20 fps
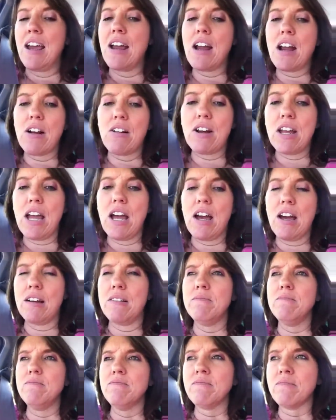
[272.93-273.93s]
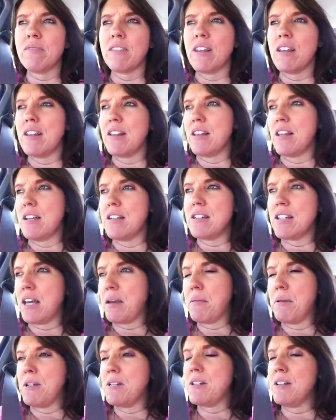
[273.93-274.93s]
area, and didn't
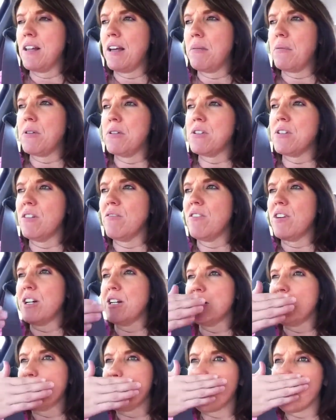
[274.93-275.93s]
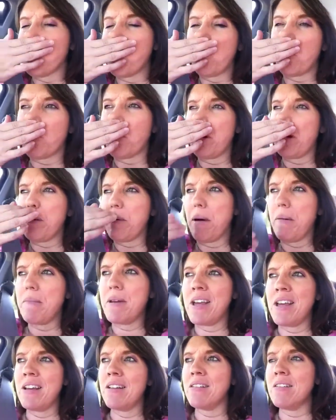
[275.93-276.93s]
take me to the labor and delivery because they were more worried about
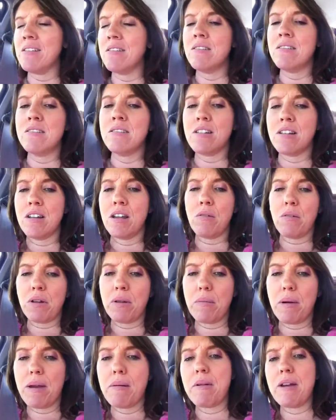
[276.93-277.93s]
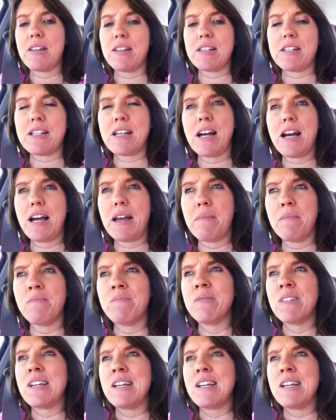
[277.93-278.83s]
me than they were the baby at the time.